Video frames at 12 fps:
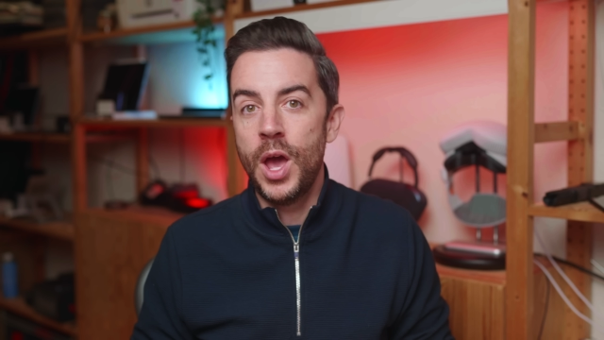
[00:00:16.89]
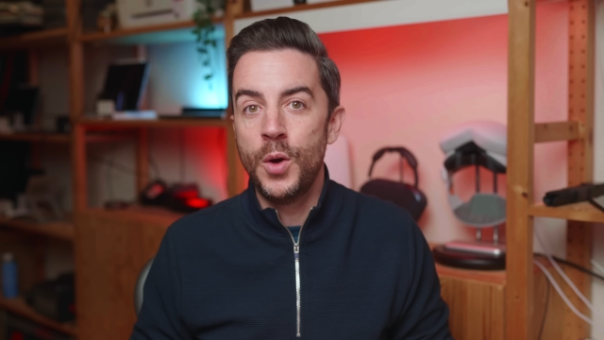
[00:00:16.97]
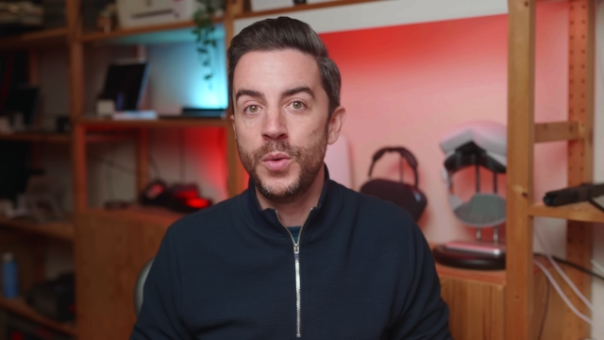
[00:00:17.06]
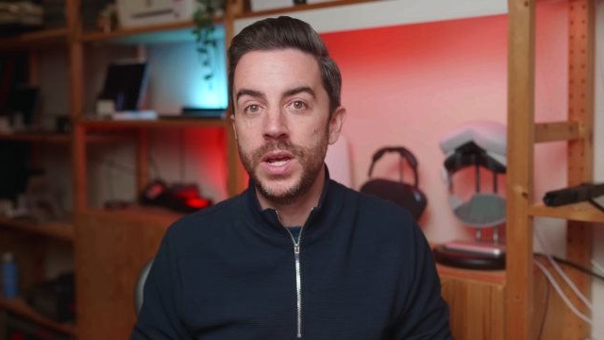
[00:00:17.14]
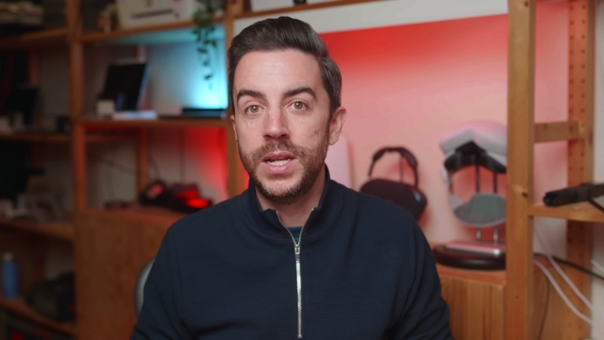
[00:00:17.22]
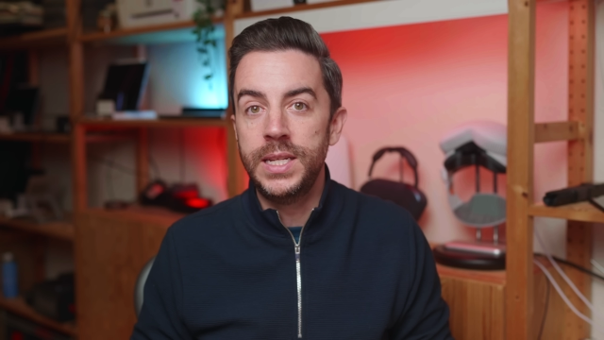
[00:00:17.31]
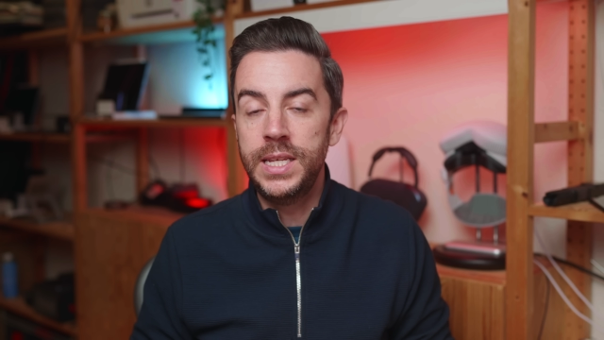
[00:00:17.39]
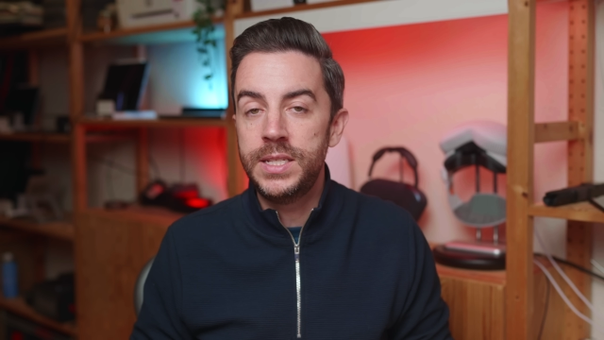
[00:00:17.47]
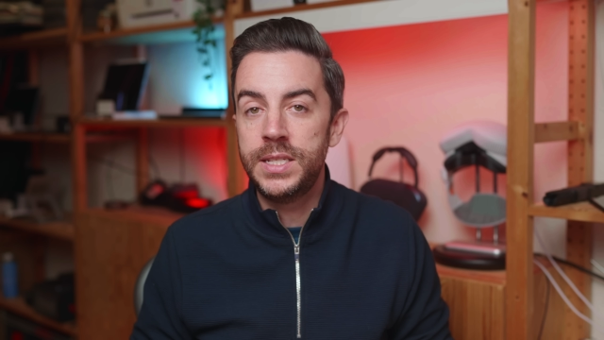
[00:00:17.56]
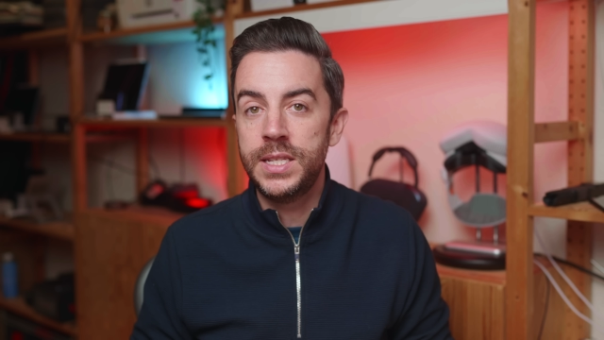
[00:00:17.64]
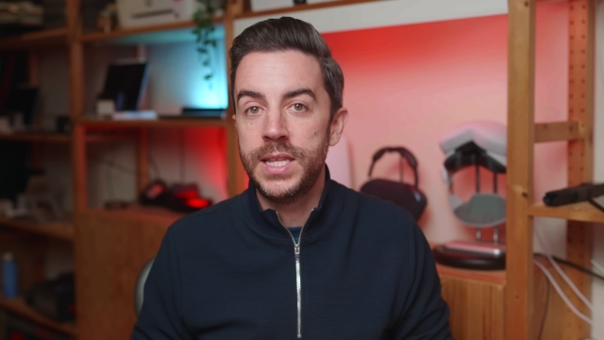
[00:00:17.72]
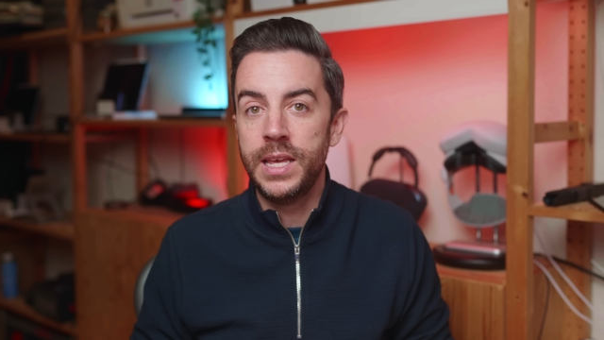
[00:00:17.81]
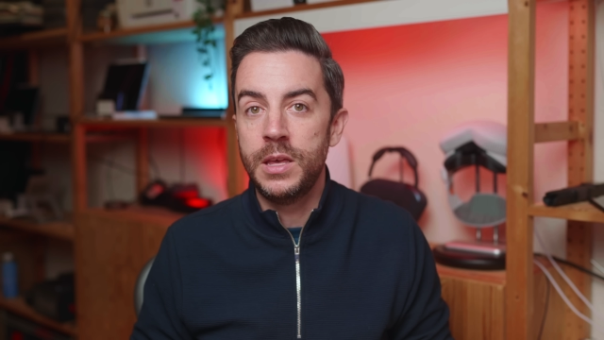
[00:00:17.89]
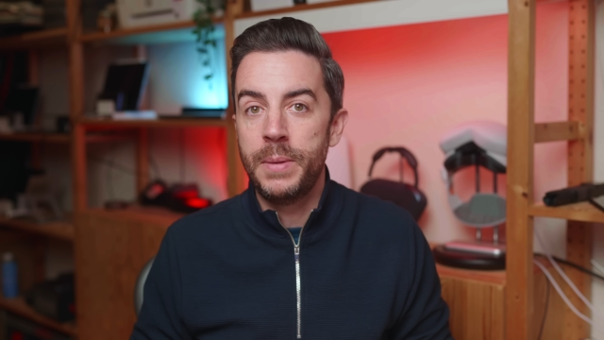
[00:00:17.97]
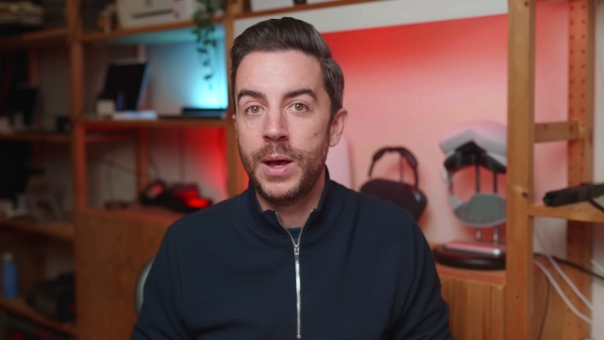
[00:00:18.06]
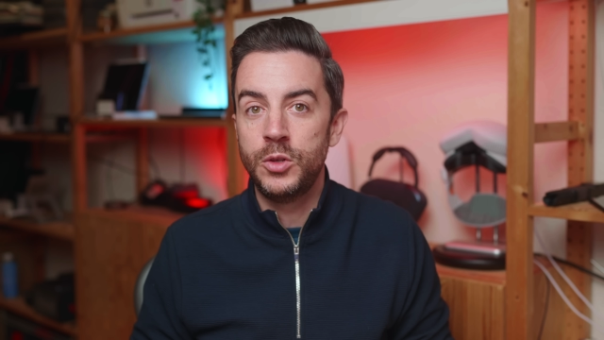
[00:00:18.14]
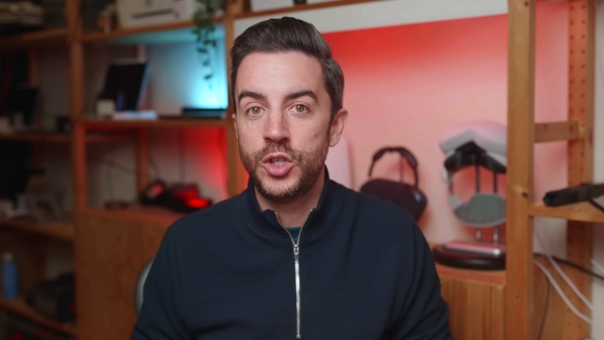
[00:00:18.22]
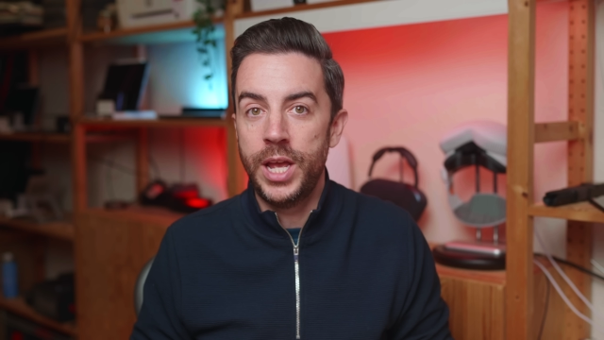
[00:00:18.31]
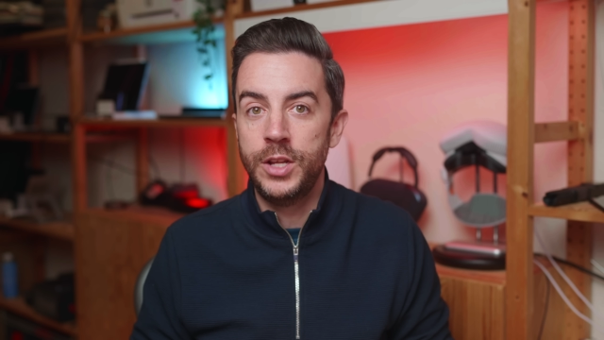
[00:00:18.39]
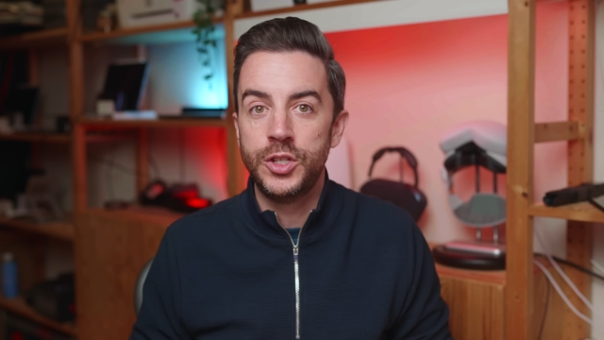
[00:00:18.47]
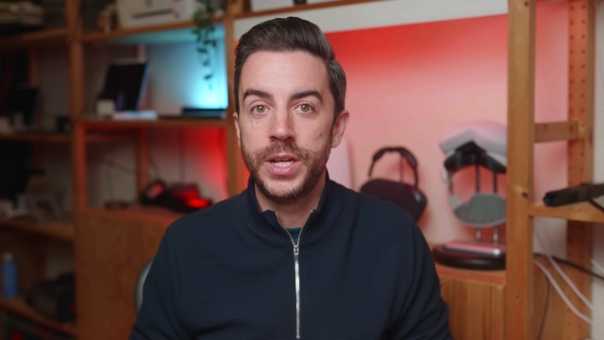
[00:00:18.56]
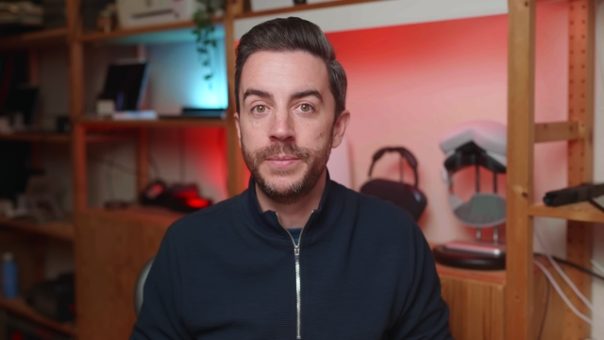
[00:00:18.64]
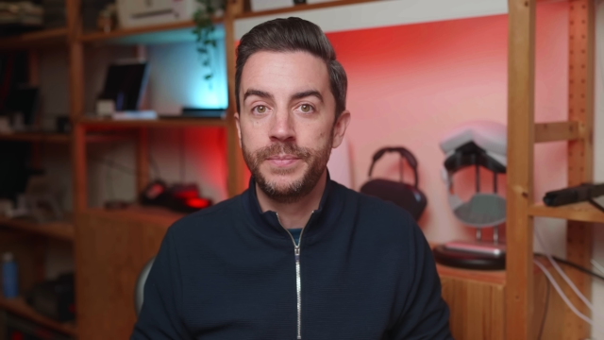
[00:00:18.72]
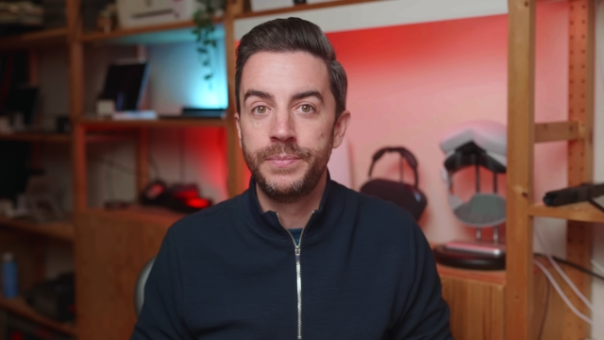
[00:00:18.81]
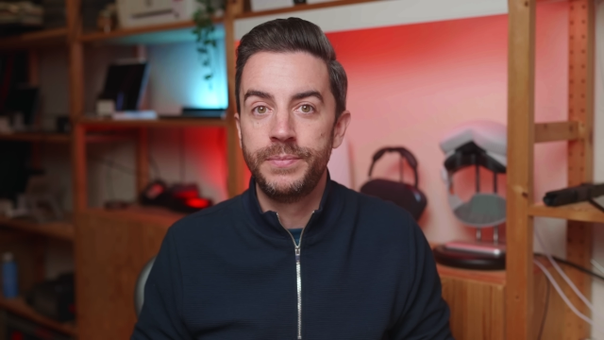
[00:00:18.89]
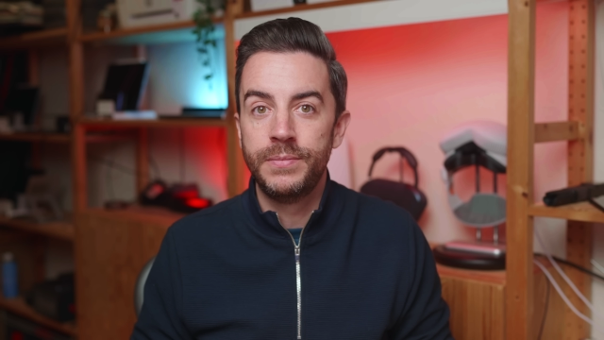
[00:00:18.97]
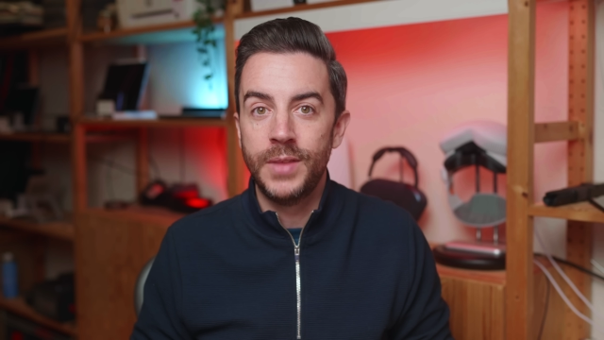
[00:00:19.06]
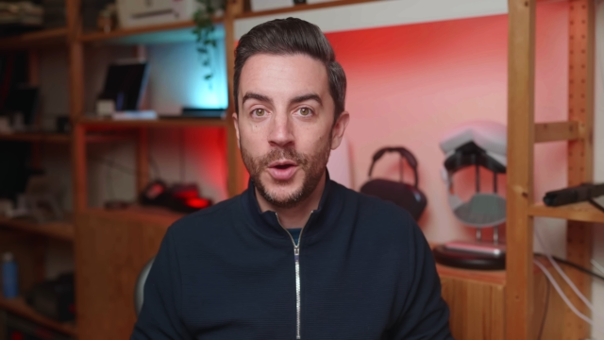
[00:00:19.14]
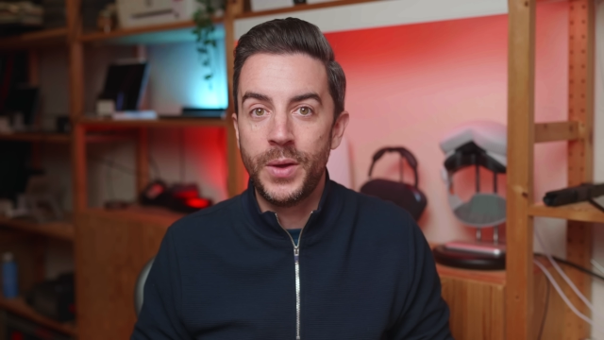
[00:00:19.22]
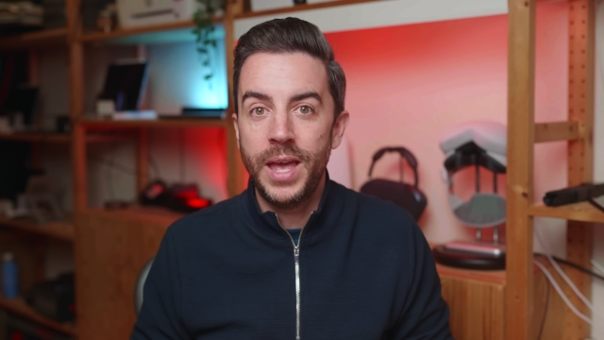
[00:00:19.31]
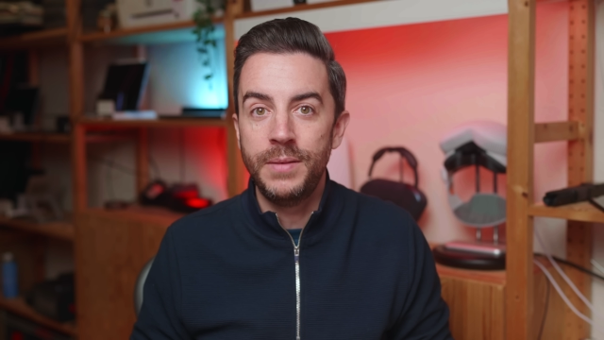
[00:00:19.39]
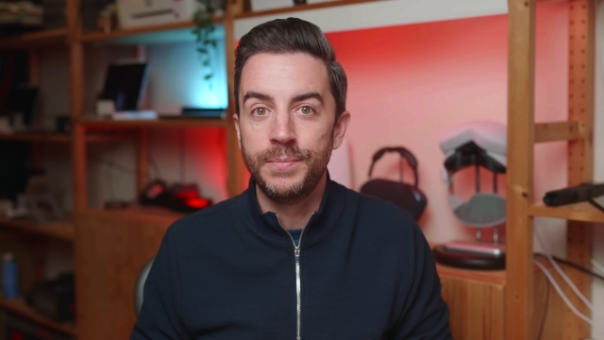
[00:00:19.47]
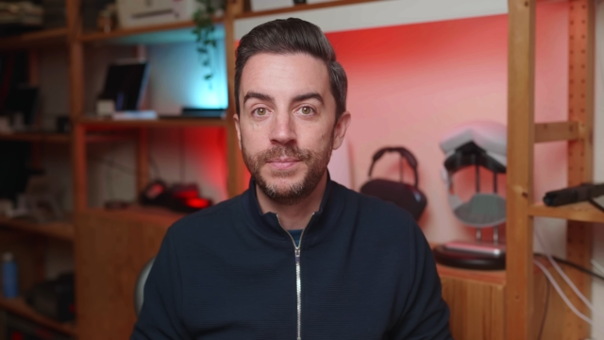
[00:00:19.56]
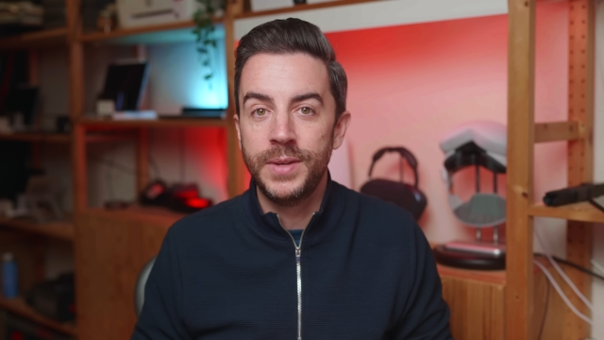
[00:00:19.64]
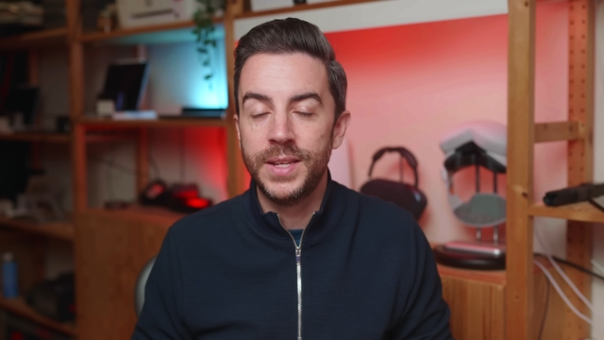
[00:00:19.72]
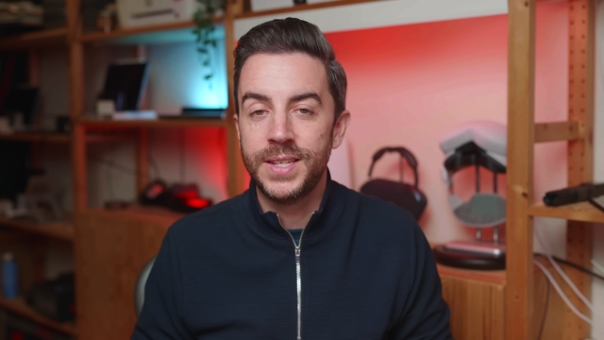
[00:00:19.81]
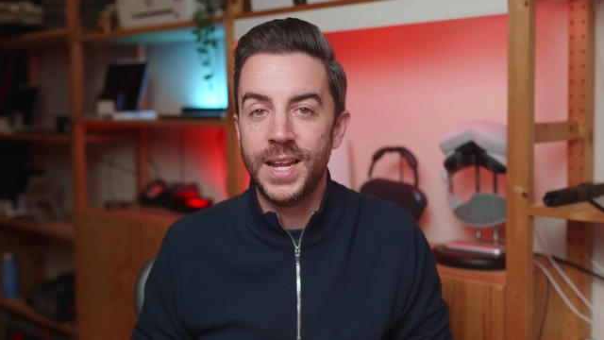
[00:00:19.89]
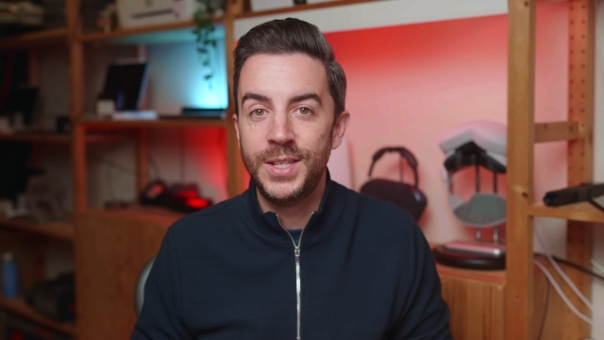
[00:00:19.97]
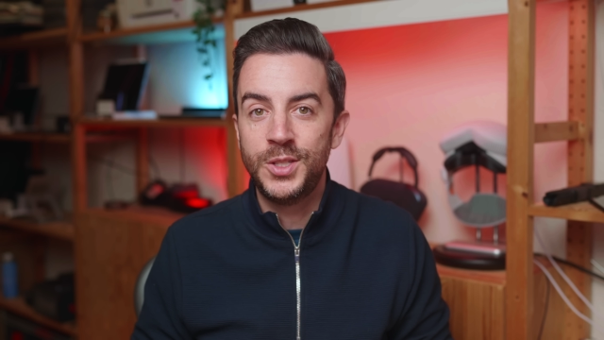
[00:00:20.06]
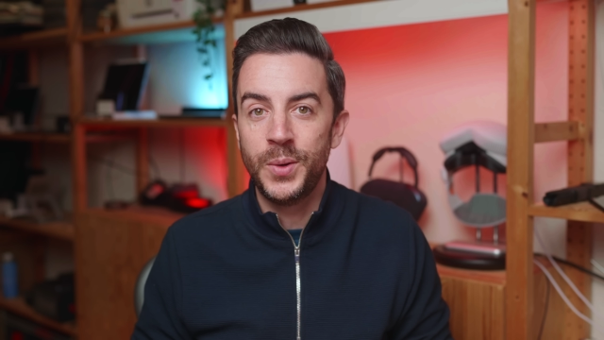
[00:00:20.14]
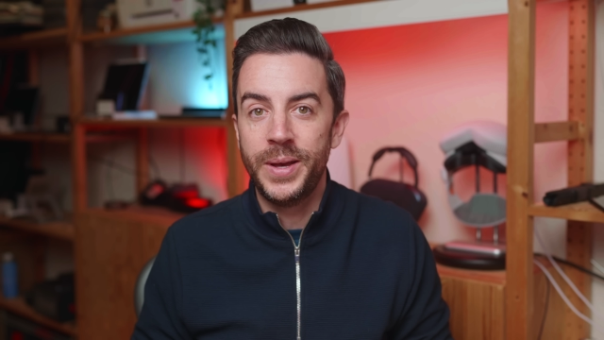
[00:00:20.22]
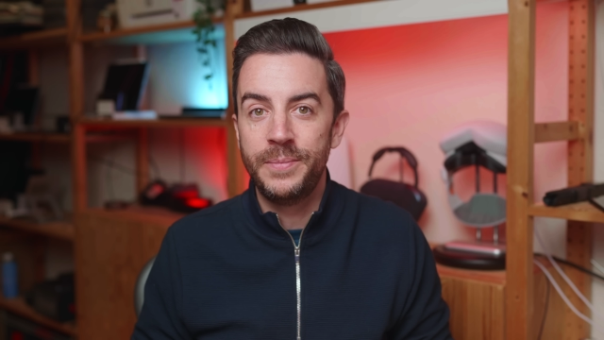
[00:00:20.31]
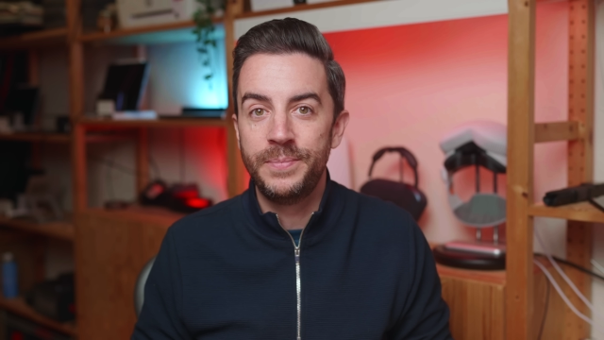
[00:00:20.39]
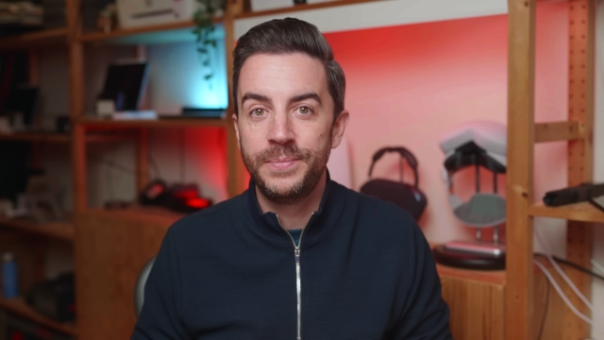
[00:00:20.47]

owner needs to think about changing. Okay, let's get into it.